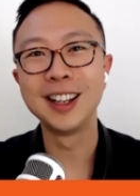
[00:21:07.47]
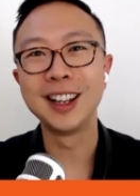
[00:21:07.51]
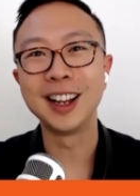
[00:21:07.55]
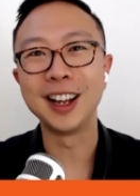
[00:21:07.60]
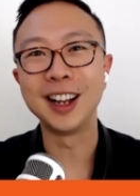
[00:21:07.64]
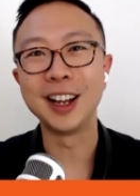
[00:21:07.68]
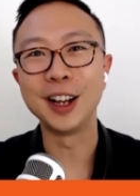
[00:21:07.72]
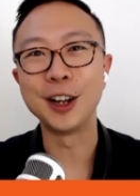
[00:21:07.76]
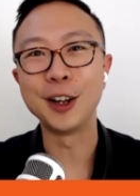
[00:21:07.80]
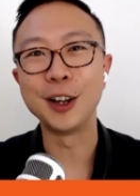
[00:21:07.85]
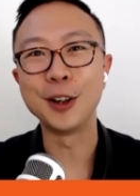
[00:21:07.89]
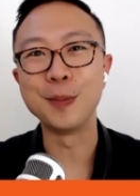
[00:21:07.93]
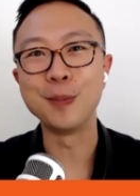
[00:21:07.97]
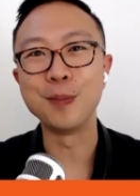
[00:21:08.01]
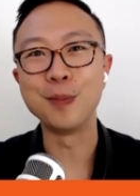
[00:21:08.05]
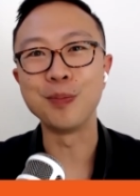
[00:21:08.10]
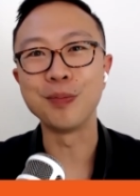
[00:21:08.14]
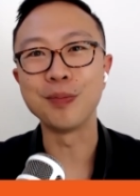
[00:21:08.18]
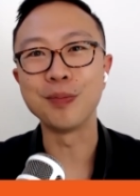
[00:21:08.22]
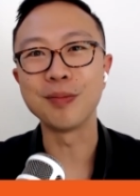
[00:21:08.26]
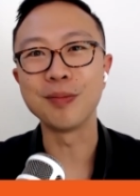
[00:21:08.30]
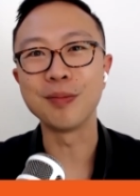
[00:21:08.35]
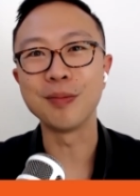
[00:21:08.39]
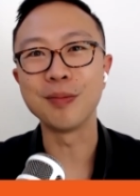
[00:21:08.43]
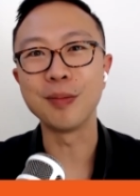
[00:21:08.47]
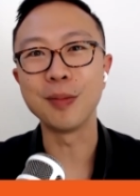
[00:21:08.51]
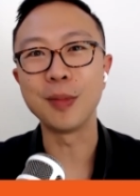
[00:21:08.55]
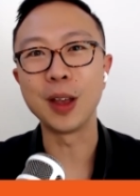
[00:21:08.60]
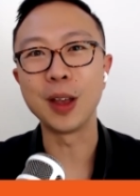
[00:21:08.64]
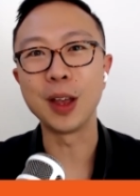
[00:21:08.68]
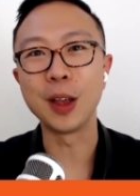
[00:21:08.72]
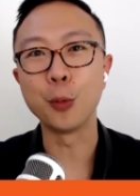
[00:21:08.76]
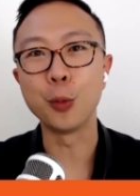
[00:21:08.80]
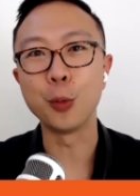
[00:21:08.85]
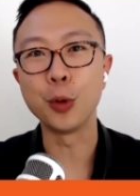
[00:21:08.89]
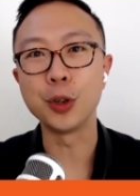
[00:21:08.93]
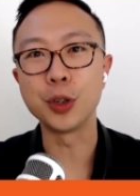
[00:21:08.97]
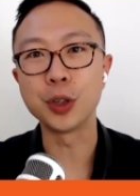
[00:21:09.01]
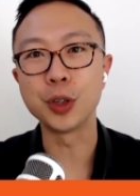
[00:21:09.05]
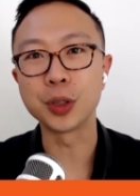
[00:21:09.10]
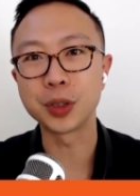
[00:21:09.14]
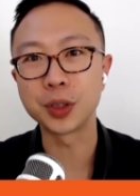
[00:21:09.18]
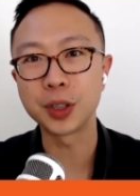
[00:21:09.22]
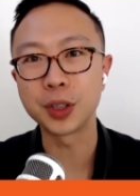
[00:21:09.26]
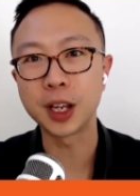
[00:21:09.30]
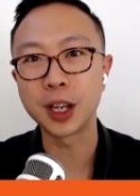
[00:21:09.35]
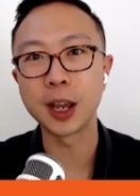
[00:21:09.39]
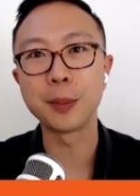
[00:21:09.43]
And we
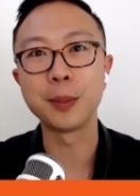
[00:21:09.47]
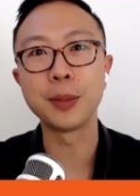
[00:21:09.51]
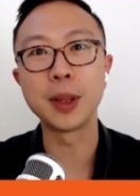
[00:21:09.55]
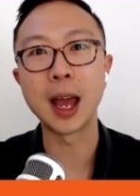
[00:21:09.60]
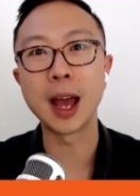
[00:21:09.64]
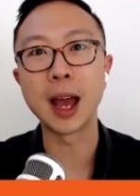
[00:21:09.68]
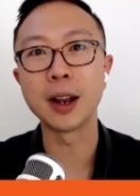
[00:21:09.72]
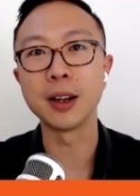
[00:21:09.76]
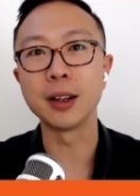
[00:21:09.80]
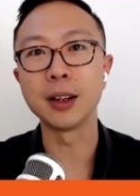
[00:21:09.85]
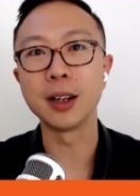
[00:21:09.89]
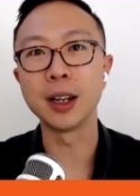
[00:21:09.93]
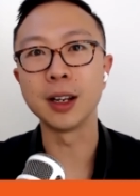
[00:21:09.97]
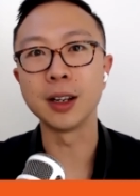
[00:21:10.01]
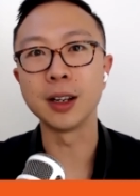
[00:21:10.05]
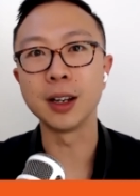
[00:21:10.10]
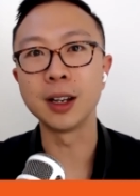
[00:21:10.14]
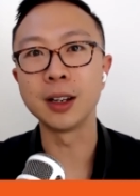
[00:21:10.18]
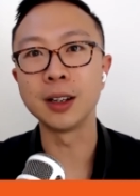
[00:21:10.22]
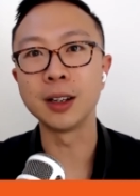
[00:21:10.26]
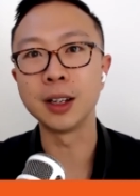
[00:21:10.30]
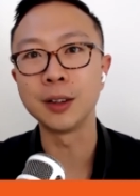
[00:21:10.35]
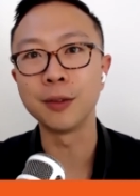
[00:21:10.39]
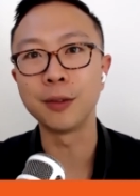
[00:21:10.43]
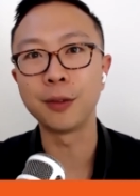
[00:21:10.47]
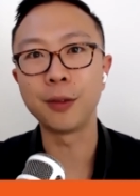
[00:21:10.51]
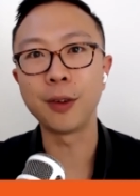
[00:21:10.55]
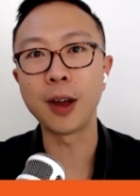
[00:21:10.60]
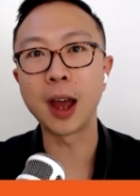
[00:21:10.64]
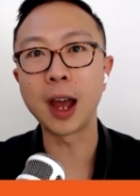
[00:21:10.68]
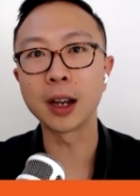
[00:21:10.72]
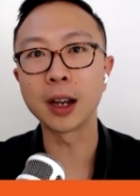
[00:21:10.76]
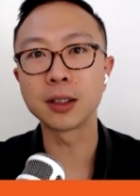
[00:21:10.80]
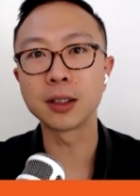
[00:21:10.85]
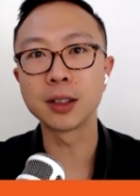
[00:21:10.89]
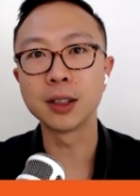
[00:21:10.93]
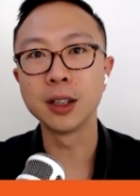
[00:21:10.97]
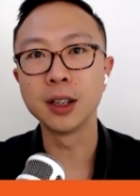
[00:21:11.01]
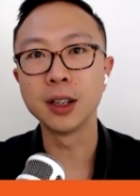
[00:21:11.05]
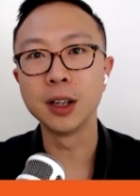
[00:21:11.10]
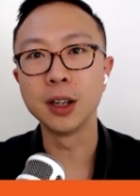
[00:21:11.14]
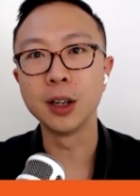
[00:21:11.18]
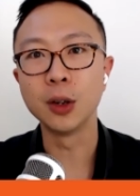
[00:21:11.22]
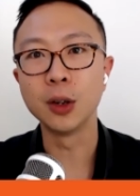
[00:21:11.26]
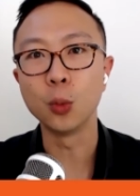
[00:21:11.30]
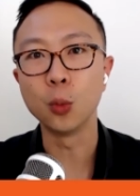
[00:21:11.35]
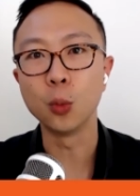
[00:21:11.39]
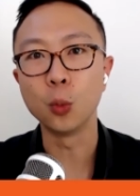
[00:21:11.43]
just kept at it. And in fact,
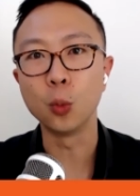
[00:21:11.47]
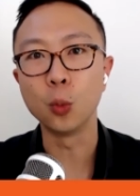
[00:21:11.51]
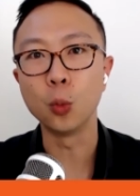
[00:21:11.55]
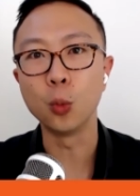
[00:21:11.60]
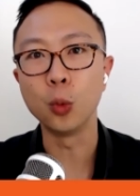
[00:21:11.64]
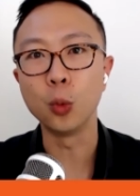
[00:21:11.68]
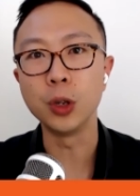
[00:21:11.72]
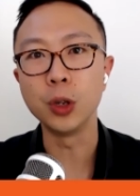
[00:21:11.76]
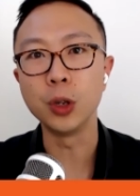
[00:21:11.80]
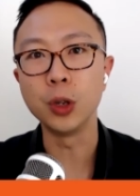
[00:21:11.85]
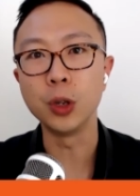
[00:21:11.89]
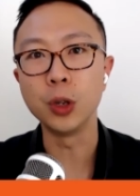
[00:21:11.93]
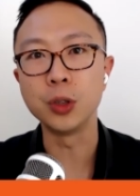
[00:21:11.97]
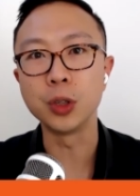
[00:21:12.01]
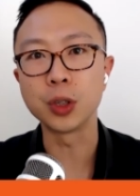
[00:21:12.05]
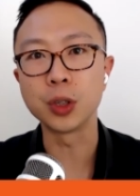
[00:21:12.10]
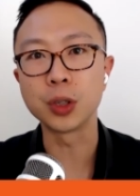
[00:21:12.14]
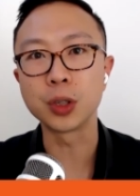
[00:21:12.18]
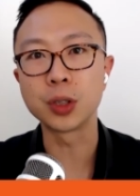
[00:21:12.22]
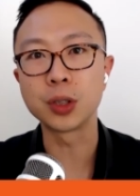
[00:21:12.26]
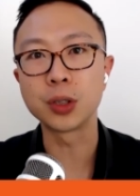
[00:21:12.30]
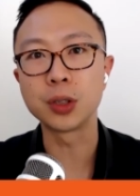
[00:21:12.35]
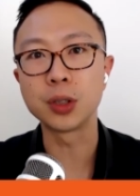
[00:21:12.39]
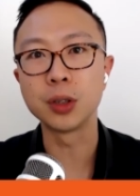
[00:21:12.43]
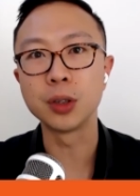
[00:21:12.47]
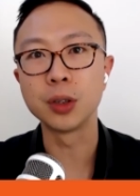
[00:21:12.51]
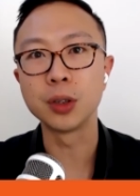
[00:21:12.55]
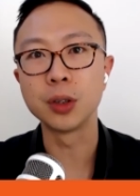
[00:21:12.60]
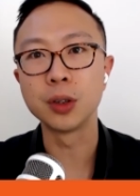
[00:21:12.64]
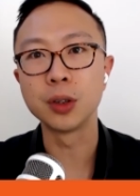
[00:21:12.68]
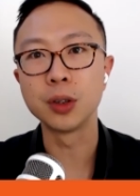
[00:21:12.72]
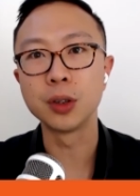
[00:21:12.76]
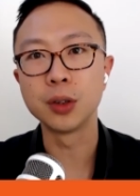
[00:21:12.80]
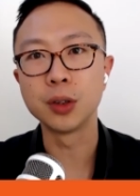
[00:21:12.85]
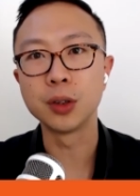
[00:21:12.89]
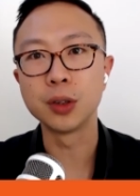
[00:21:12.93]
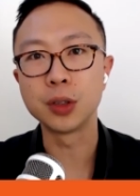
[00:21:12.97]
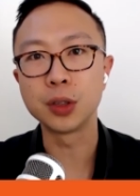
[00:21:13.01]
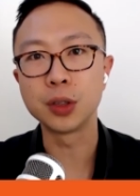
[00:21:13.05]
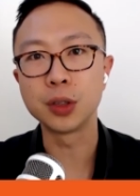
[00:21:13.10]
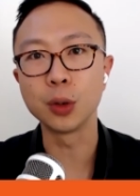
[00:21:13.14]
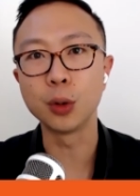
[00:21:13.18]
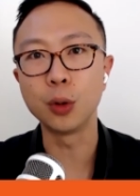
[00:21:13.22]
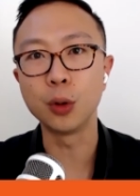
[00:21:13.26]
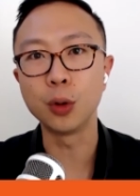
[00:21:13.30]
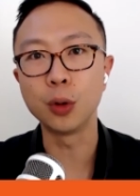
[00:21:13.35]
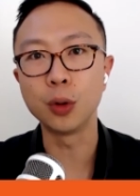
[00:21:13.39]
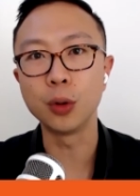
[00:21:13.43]
we just
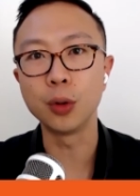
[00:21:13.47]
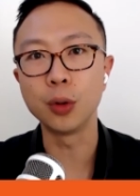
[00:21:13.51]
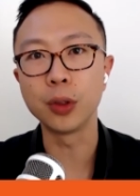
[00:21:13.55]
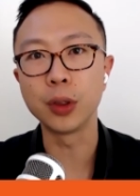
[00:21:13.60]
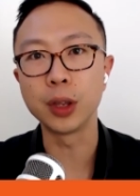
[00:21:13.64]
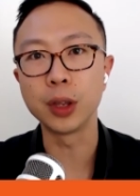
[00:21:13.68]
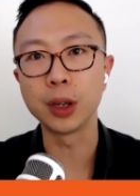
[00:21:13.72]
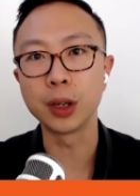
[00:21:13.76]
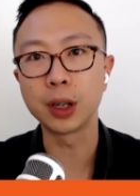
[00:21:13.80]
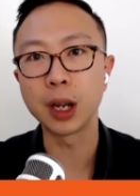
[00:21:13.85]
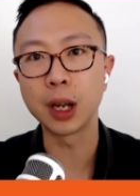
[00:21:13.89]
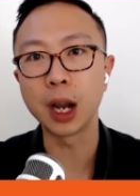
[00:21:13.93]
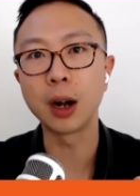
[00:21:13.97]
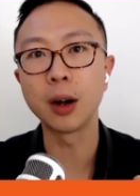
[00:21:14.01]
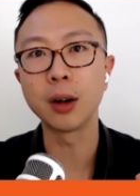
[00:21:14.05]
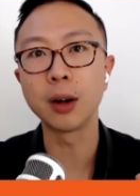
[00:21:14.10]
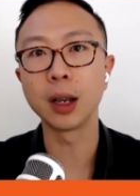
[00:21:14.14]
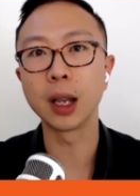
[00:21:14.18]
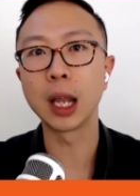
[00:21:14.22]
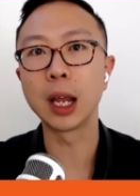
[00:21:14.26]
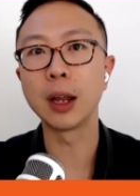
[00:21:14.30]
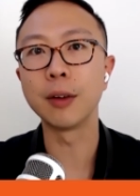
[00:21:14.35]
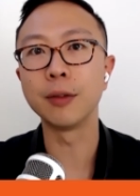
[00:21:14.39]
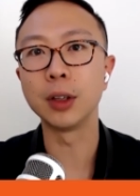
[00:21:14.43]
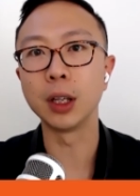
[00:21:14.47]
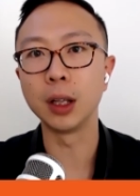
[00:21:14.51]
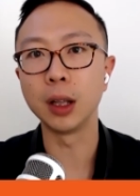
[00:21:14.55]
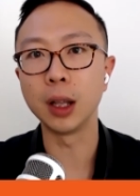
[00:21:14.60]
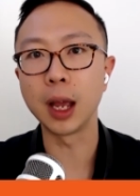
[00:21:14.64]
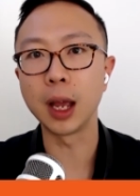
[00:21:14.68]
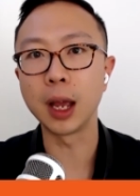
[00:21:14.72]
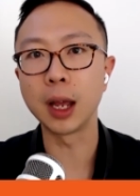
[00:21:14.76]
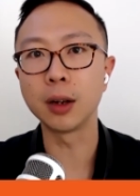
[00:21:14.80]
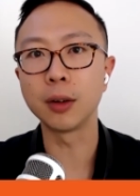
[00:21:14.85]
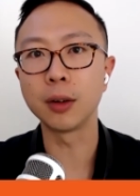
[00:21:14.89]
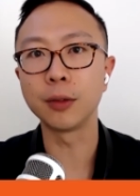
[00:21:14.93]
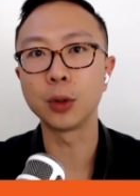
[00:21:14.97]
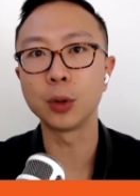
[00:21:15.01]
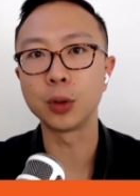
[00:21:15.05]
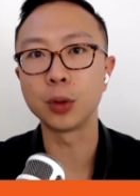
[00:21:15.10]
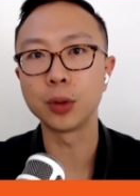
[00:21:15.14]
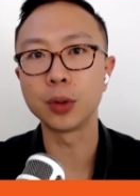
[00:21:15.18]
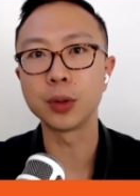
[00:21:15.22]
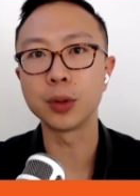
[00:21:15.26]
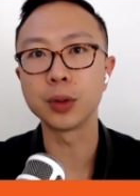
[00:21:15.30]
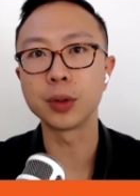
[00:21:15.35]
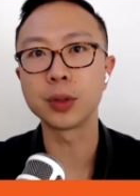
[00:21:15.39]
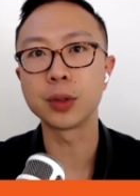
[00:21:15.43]
saw the current lay of the land, of
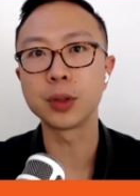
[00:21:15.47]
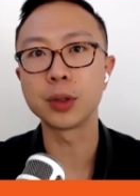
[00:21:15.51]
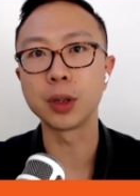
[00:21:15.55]
course.